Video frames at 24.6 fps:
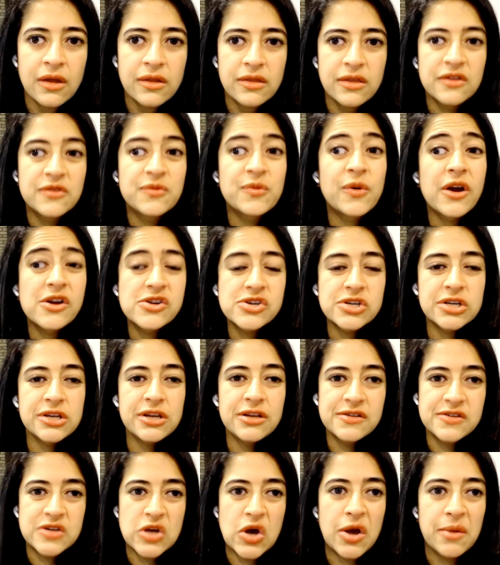This project
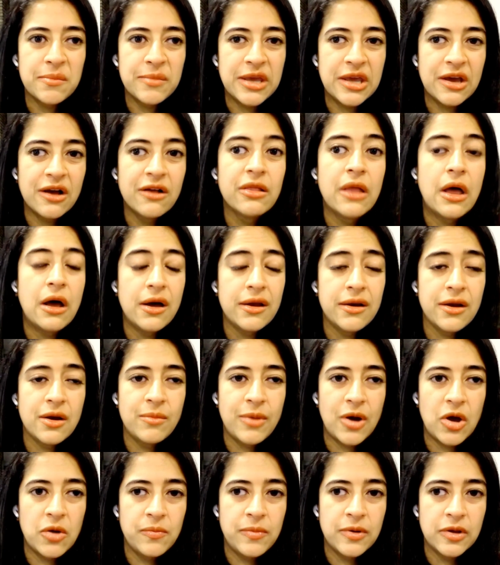has taught me a lot
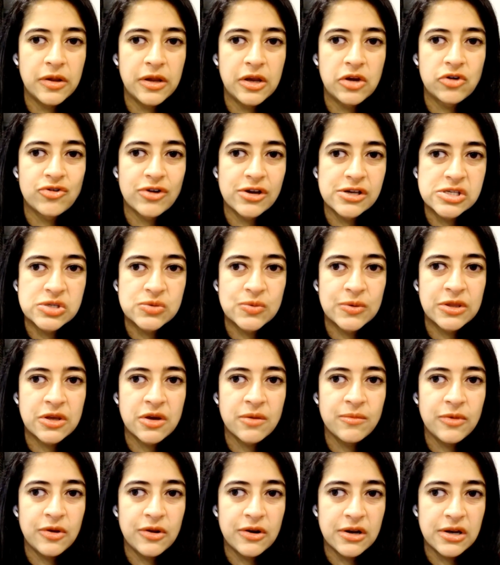about building trust with
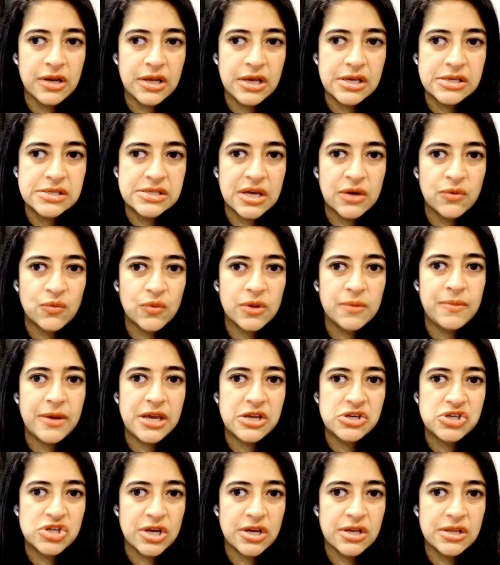communities and with
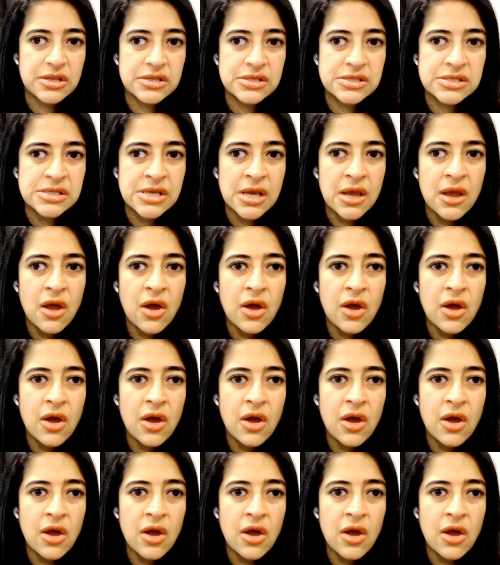patients.